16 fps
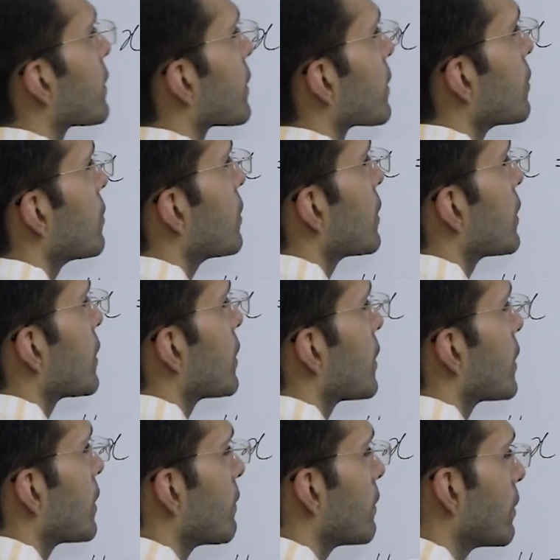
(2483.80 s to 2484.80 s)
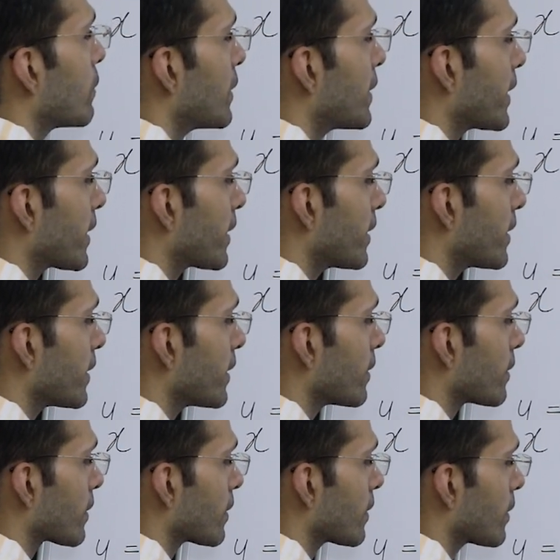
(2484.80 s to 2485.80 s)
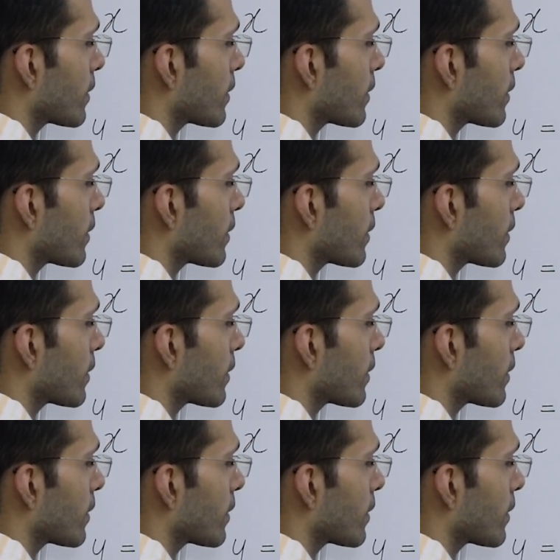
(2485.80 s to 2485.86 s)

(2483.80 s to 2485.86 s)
Now we will take it here.